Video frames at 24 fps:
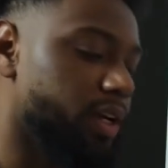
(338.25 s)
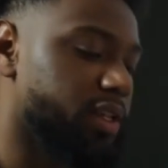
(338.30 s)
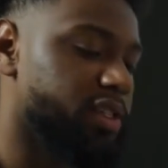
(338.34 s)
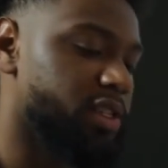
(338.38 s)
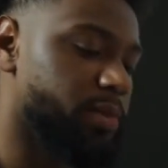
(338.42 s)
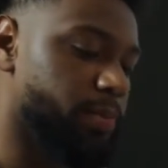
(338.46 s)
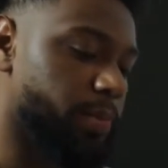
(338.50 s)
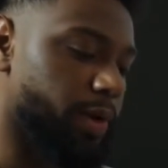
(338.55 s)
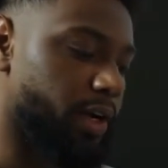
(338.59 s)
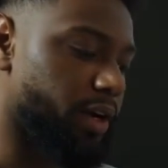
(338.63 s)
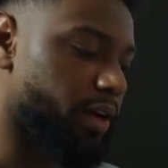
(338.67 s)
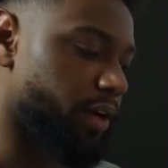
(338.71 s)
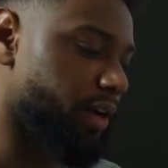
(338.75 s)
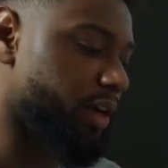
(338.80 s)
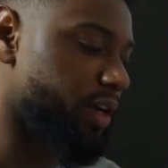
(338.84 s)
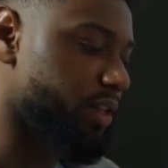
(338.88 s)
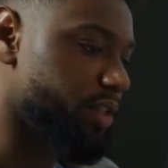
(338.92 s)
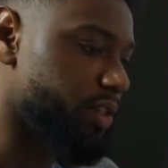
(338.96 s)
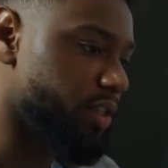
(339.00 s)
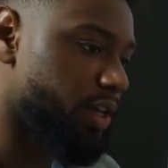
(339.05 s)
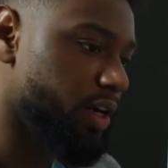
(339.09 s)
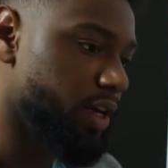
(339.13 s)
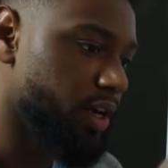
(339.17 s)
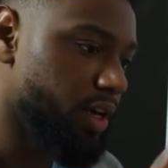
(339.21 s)

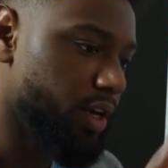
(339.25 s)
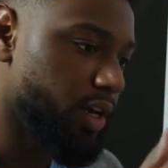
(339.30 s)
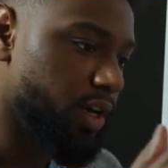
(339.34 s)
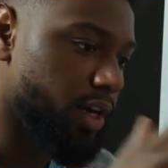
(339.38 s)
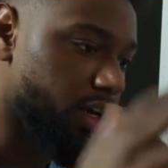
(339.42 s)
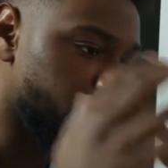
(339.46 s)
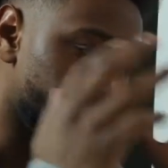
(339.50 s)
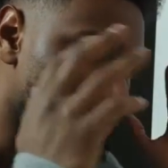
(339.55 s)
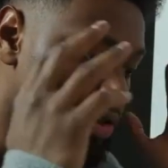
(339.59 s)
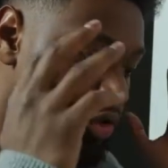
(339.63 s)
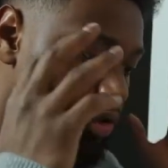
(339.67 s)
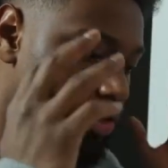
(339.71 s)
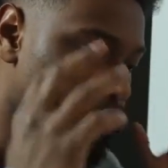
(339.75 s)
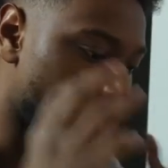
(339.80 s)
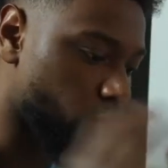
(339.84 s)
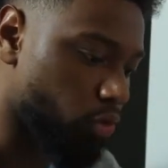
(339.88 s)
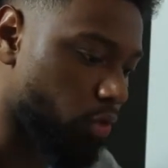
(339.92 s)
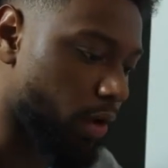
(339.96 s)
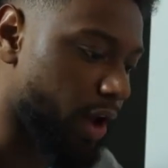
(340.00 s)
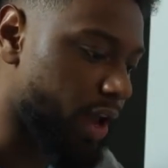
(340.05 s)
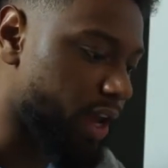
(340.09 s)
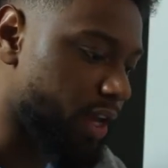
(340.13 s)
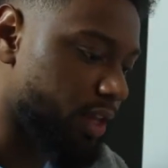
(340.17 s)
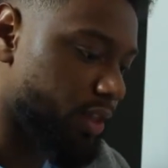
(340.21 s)
experience is
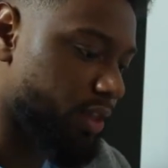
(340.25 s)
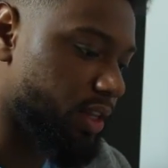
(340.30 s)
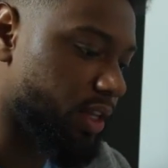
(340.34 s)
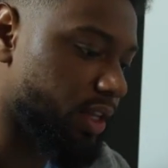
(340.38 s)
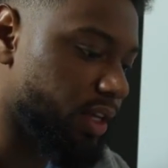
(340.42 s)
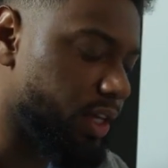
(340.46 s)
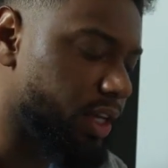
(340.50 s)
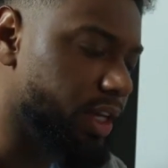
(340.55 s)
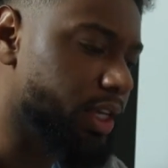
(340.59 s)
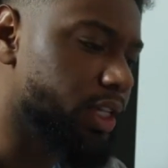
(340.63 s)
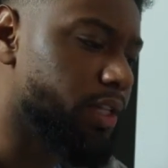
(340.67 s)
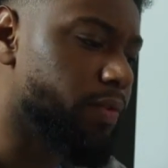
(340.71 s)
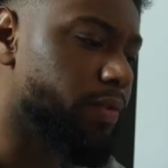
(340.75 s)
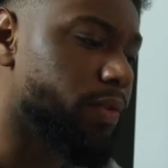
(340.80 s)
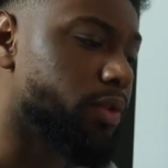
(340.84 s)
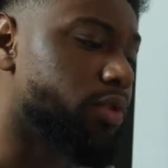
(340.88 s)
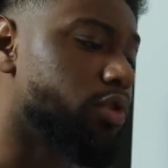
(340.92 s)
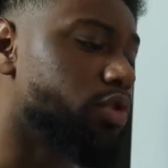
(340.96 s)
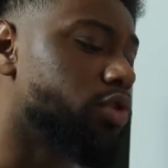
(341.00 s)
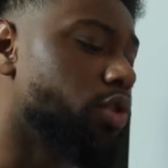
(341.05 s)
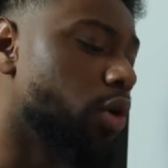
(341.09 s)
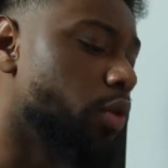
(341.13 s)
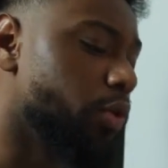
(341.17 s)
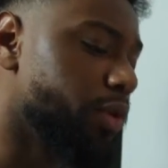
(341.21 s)
great. The keys feel
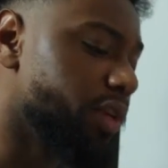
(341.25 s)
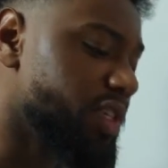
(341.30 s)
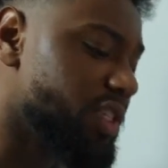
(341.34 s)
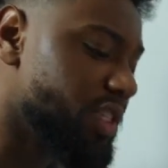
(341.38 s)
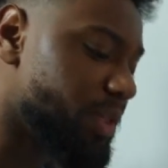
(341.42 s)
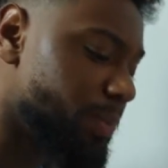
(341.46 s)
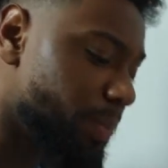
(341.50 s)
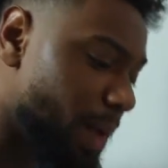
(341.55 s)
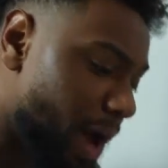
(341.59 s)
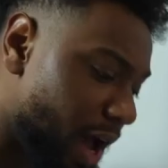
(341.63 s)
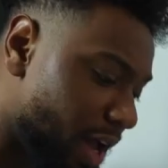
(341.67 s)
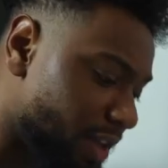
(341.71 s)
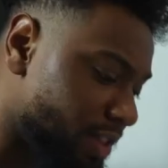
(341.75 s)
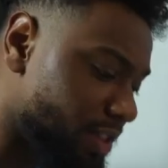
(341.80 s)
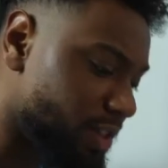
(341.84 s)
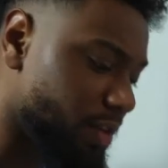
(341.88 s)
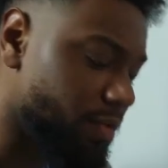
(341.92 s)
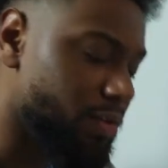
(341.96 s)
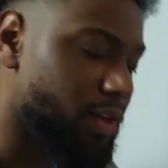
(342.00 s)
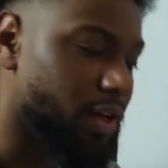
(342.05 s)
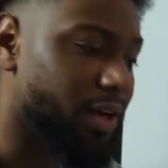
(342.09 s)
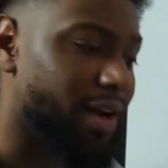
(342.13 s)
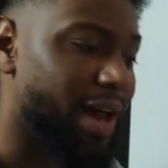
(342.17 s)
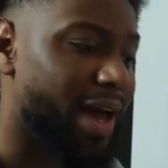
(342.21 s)
so
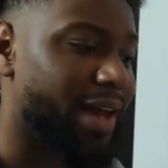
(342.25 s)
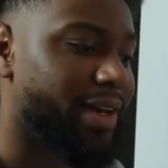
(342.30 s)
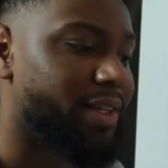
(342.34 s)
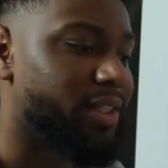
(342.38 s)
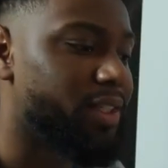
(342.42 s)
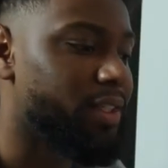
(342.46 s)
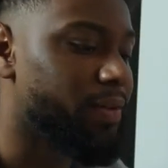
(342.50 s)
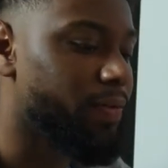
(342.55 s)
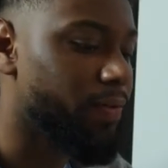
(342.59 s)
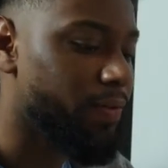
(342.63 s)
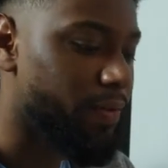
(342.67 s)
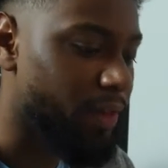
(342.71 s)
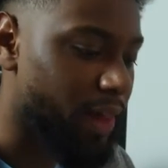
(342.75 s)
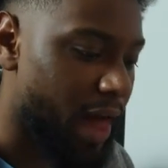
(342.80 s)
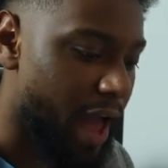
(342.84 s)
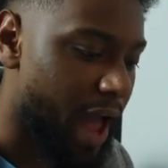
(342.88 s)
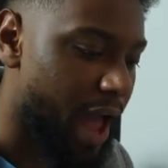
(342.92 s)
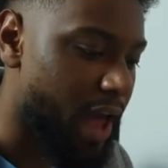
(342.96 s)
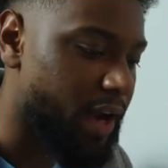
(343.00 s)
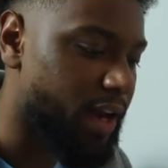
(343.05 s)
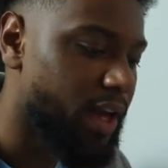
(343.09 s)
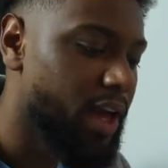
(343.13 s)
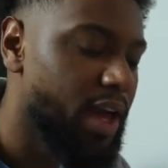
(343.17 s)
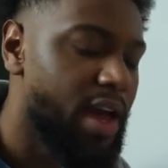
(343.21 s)
responsive. They're not as
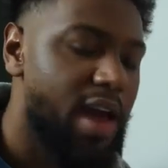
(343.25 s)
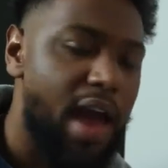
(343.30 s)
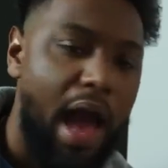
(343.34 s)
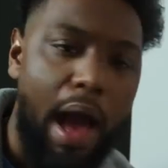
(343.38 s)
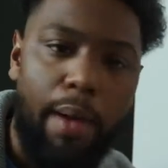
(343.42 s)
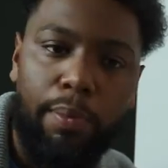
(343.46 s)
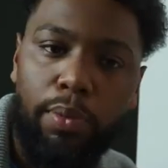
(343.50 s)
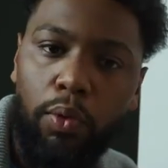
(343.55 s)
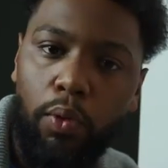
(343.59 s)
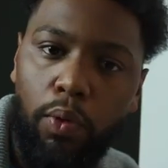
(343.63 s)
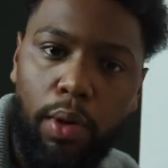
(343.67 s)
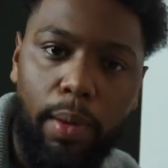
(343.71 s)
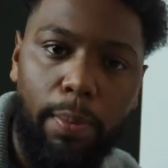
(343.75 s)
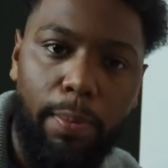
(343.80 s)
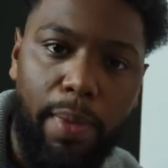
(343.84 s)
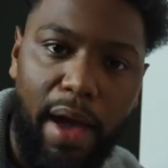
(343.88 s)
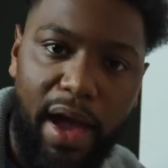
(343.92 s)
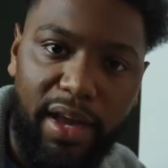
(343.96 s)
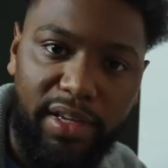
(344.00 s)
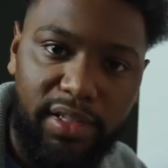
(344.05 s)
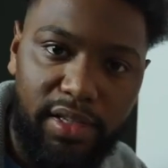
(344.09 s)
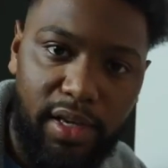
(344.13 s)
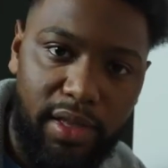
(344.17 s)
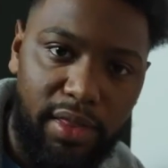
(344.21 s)
flat. Apple went
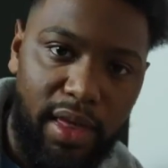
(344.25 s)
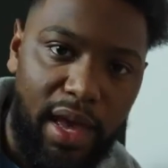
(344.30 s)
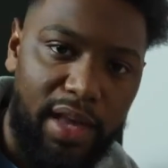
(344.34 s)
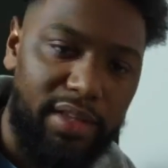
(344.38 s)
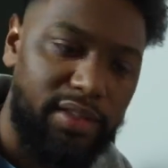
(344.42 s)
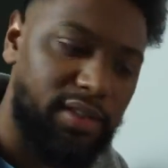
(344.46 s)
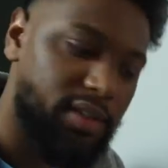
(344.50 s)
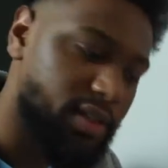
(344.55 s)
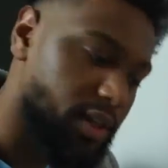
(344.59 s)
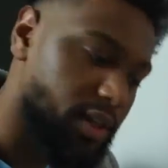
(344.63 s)
back to that